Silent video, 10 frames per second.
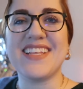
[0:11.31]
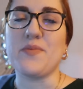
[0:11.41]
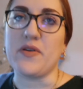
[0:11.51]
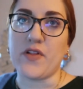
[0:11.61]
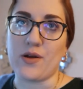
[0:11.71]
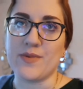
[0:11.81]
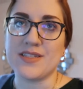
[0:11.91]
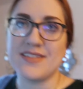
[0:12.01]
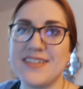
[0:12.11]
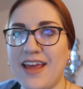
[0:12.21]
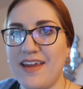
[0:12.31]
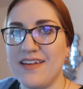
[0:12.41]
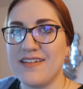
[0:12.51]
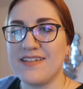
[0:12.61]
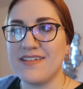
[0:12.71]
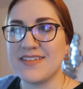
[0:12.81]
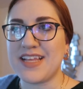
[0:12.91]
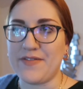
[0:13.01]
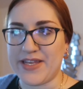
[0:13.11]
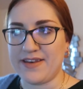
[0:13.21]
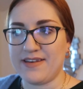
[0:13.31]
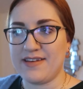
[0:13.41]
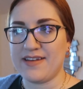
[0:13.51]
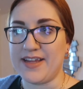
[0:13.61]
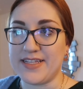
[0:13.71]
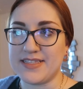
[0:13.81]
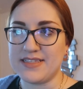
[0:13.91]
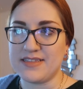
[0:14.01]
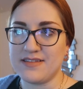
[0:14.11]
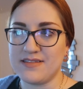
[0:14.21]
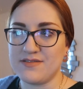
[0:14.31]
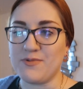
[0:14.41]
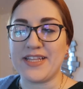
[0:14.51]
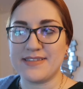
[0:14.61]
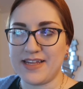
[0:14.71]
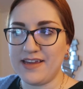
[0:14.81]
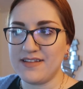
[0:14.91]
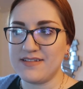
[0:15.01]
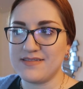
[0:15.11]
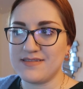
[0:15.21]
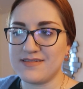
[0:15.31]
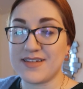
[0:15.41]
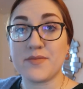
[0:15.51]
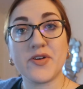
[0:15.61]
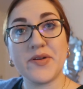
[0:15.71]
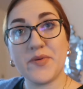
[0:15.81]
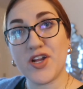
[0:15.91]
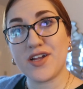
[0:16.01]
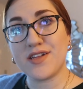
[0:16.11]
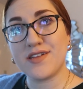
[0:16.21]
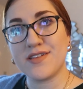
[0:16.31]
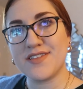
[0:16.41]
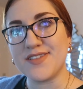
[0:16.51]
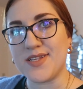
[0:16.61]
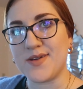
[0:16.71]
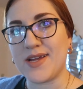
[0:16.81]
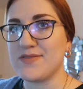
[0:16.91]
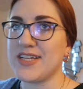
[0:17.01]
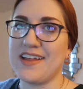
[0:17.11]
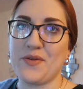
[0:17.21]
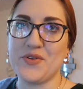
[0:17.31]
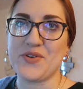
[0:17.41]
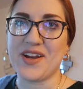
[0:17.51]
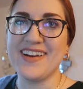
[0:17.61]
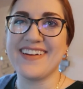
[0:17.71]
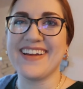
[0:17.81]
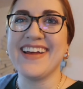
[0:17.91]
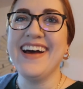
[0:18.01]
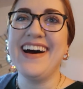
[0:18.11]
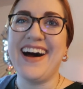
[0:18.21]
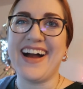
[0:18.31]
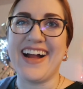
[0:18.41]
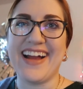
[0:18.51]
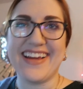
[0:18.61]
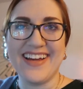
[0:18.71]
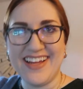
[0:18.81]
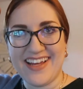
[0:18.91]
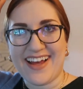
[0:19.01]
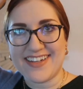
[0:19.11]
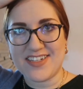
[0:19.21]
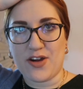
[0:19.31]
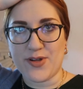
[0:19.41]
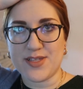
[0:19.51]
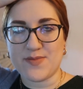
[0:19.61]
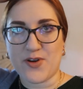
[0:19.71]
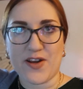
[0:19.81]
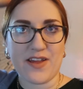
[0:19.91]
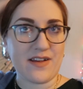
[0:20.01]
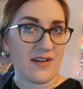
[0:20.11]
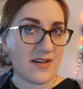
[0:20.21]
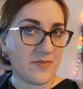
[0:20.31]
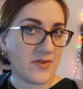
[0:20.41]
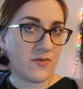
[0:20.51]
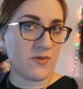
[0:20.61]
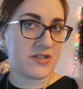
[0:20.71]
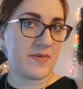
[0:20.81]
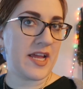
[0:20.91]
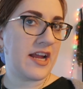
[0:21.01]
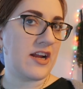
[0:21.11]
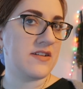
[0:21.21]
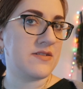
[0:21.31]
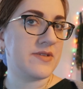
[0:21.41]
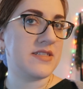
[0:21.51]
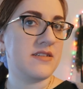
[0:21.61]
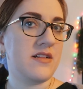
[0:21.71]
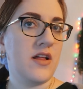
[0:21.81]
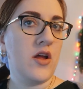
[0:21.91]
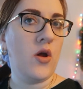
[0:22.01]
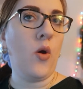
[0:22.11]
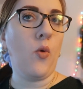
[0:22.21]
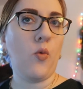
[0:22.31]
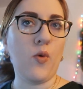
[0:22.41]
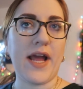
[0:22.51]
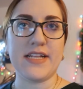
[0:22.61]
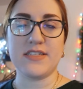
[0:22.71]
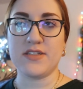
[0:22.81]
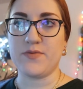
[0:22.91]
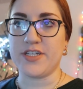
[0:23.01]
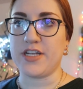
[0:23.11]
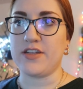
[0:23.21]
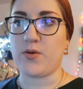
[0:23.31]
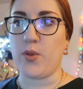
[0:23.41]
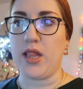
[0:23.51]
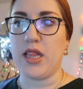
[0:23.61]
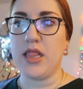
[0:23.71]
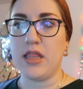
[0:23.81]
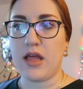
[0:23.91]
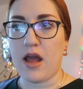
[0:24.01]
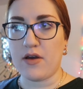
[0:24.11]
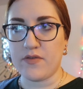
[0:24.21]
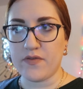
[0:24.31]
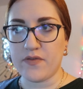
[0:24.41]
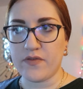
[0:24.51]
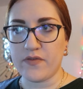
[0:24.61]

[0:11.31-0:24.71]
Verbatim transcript: happy Vlogmas day 7. It's Wednesday and I'm going to work, so I have to head out the door. I had to shower this morning, wash my hair, so it's still wet, which I don't love